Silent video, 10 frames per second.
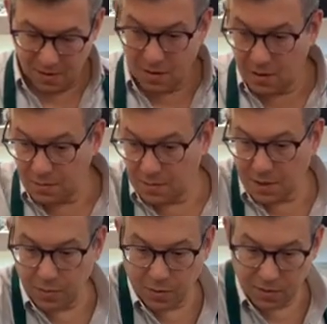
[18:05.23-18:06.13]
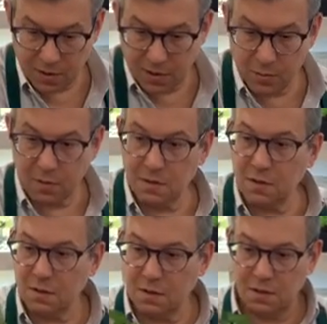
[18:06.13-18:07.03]
Oh, I broke that one.
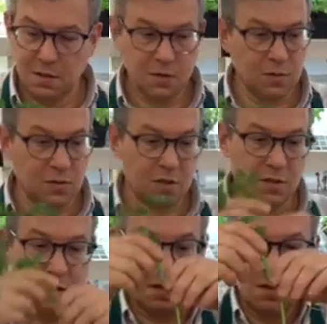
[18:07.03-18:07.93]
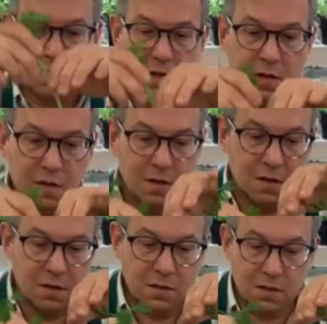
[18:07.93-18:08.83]
This one's good.
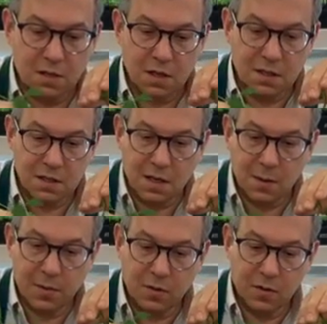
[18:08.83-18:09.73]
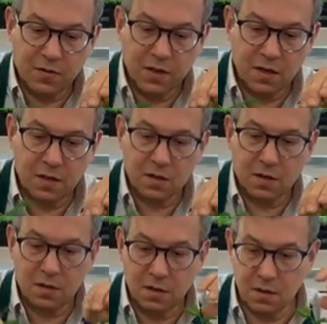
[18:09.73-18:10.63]
Just kind of top it up here.
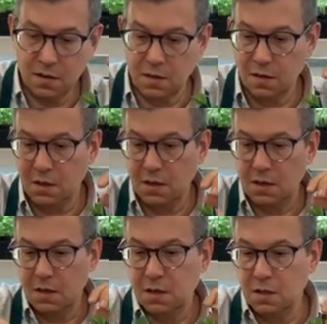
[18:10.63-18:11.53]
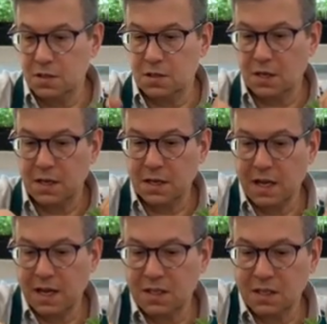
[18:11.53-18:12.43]
Just kind of
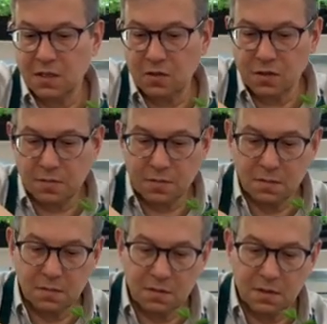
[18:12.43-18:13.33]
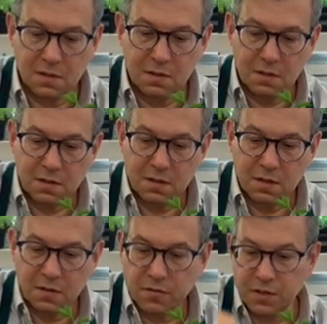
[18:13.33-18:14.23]
adds a little
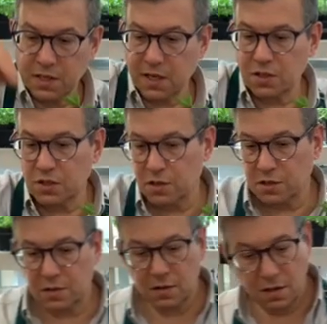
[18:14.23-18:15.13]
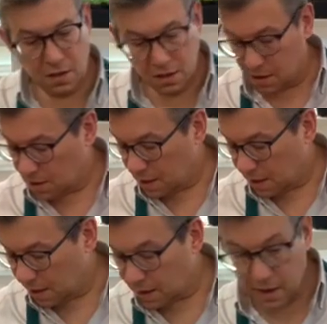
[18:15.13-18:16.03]
different texture.
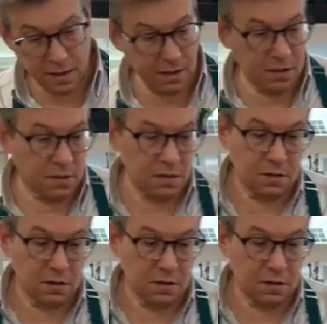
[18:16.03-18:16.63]
And